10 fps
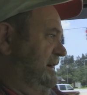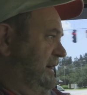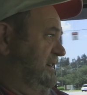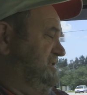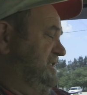
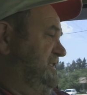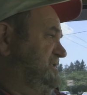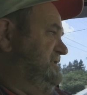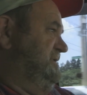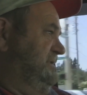It's
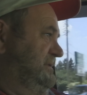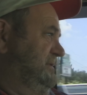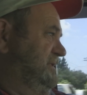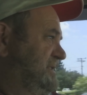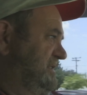
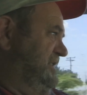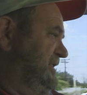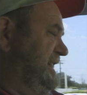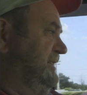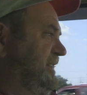the
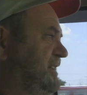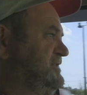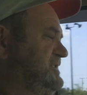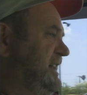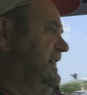
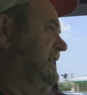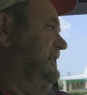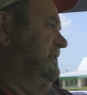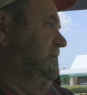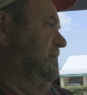downtown's dying, and